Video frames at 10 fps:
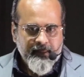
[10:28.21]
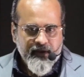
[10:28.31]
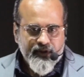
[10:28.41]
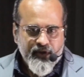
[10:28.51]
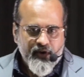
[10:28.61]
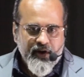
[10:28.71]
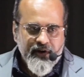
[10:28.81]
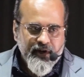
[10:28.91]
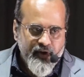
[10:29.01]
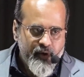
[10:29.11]
you should
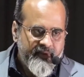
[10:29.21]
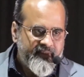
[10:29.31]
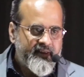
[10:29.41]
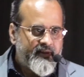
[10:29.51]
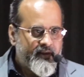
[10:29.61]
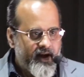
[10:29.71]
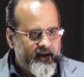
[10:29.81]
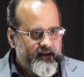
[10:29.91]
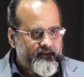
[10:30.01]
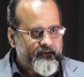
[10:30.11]
continue with
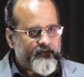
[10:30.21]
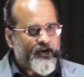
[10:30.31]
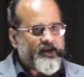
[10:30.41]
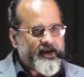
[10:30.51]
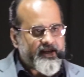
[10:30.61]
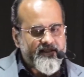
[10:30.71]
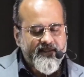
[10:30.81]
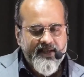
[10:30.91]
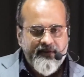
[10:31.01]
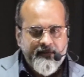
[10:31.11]
her for the next
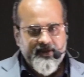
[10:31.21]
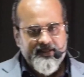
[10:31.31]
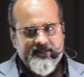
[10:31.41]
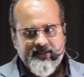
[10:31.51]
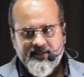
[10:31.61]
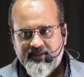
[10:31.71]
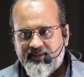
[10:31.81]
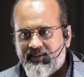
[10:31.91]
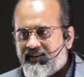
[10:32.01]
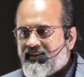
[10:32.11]
7 births.
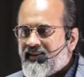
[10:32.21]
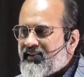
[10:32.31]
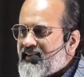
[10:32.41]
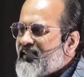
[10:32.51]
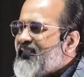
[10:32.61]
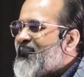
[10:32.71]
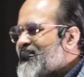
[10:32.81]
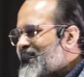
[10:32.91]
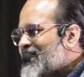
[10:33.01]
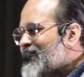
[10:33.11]
Leave
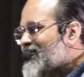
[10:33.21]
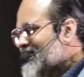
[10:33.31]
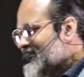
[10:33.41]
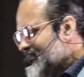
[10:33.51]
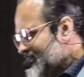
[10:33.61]
her alone.